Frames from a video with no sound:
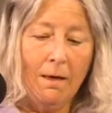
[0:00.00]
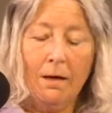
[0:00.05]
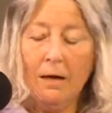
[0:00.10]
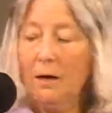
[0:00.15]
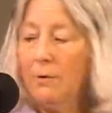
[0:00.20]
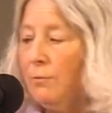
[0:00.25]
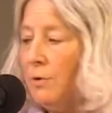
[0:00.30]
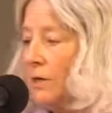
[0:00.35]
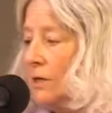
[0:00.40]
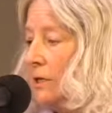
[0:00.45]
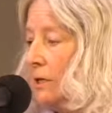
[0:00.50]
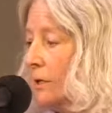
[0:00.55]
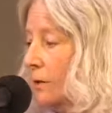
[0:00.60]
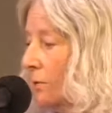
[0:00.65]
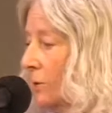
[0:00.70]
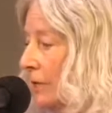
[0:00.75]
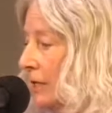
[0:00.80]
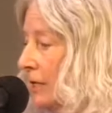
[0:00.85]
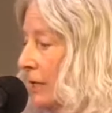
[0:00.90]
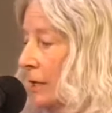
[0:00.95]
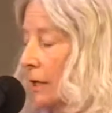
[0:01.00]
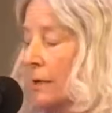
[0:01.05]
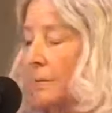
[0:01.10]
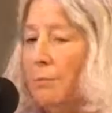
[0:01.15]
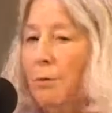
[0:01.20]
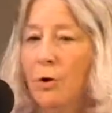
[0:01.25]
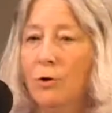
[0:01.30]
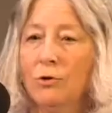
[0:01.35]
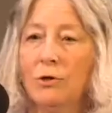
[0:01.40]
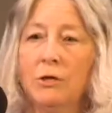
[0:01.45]
I recently
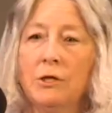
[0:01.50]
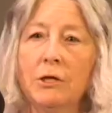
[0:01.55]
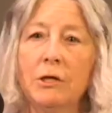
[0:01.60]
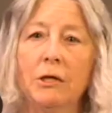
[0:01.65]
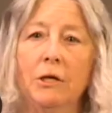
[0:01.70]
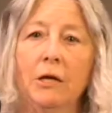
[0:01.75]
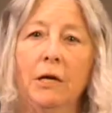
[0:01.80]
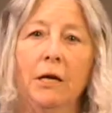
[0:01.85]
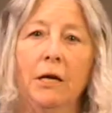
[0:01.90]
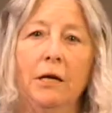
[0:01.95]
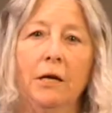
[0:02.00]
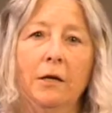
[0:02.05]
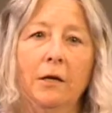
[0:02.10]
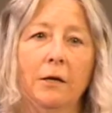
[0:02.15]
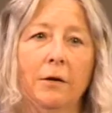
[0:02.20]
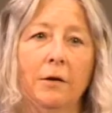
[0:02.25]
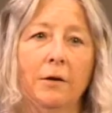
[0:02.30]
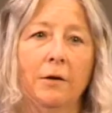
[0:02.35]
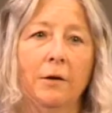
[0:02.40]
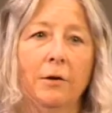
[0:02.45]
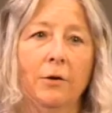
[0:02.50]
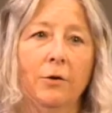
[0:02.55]
posted a